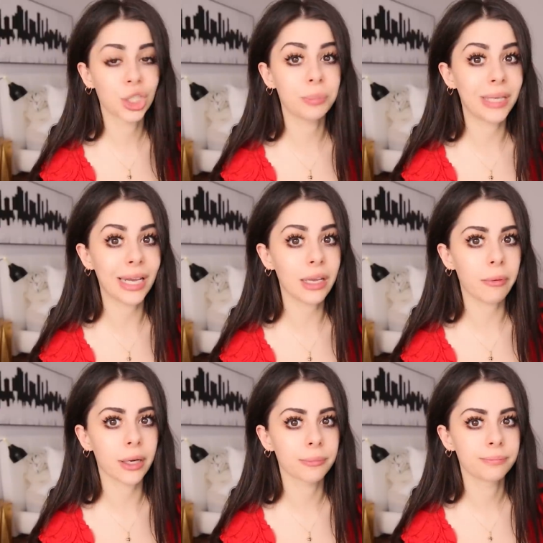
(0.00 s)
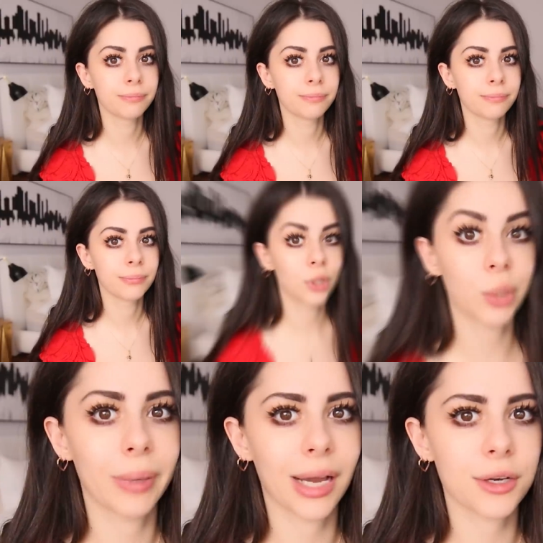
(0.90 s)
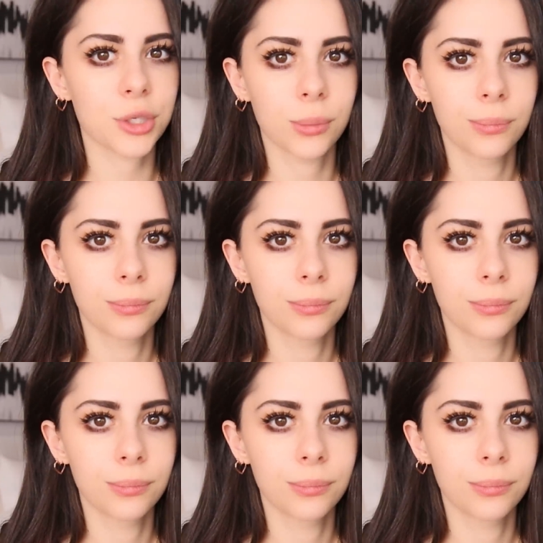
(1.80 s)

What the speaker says: Could be anywhere. Look behind you.